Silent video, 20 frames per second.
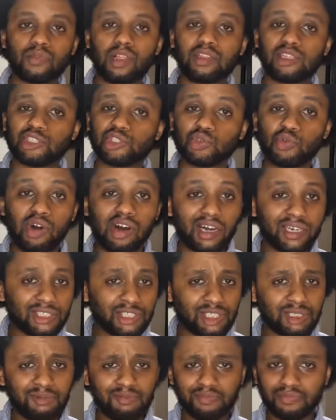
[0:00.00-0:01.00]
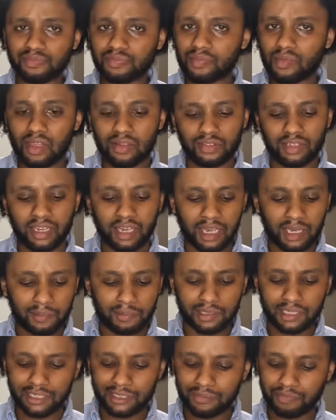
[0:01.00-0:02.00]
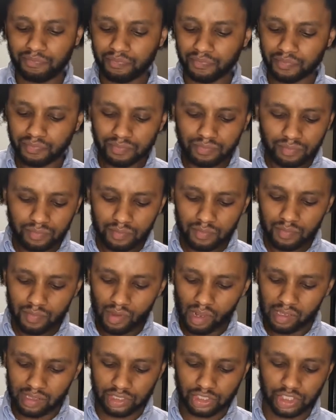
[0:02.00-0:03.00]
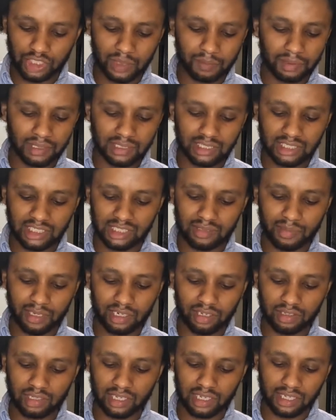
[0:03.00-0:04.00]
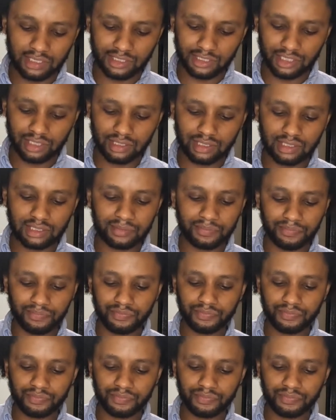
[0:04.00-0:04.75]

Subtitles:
The squash, the eggplant, the chickpeas, the tomato, the onions,